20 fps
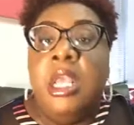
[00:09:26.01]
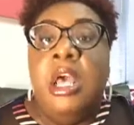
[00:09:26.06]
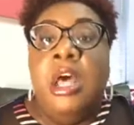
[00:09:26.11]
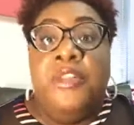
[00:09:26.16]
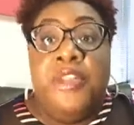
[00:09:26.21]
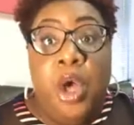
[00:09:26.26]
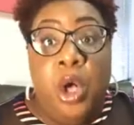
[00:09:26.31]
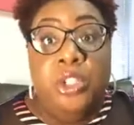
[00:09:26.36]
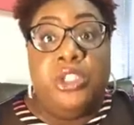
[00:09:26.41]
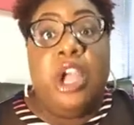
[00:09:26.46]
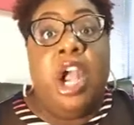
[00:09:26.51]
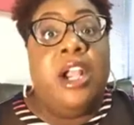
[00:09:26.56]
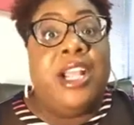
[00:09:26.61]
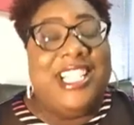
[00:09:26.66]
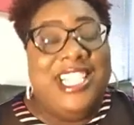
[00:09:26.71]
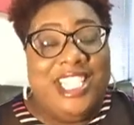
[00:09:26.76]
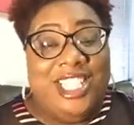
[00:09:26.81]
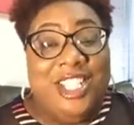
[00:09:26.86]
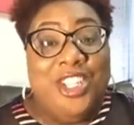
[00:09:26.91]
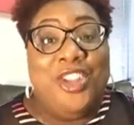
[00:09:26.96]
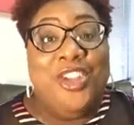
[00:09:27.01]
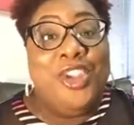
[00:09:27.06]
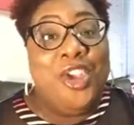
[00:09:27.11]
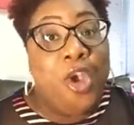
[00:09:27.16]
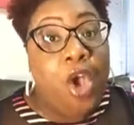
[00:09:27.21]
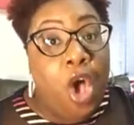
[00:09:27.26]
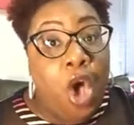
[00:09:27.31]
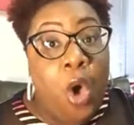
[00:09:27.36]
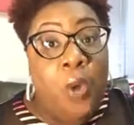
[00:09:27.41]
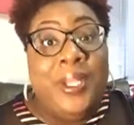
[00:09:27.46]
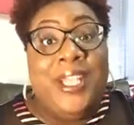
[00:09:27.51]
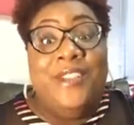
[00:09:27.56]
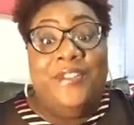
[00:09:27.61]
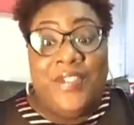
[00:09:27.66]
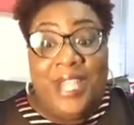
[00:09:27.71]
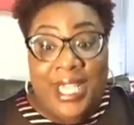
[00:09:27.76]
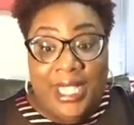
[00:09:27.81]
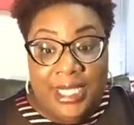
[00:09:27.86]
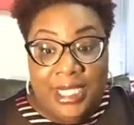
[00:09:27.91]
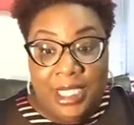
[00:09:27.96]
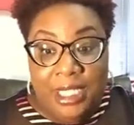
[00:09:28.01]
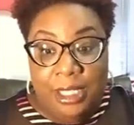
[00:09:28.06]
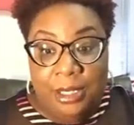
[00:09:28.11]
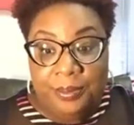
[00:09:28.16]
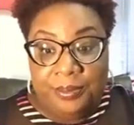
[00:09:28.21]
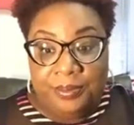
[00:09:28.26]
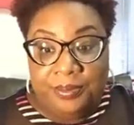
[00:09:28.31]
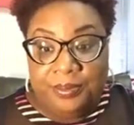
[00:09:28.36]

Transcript: Those are considered your own events.